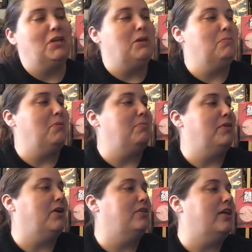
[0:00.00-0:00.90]
him up
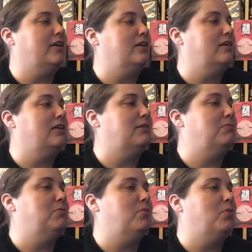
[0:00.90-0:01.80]
there like in
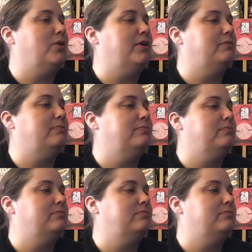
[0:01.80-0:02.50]
memoriam.